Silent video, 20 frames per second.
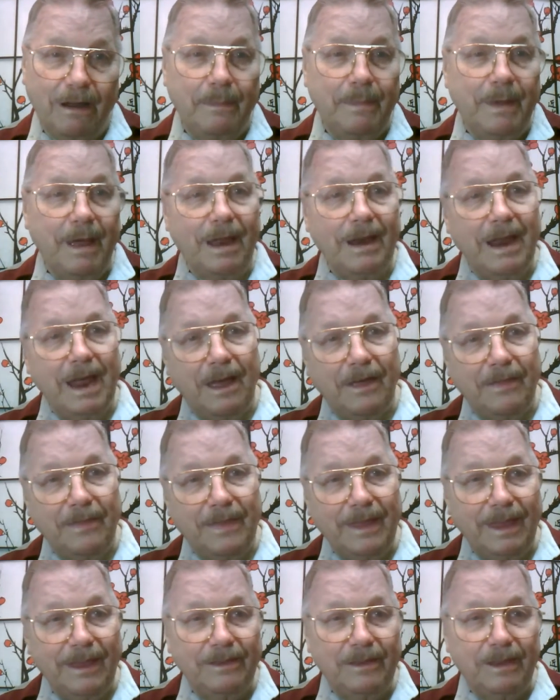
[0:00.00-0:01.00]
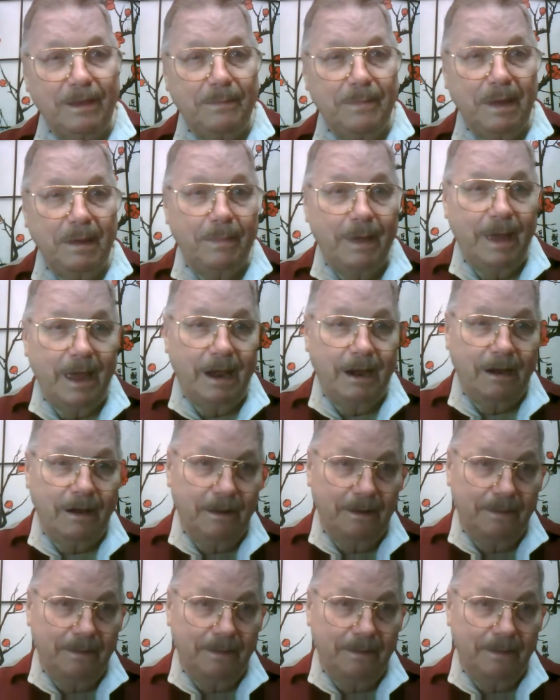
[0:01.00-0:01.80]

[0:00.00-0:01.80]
about how things can be better.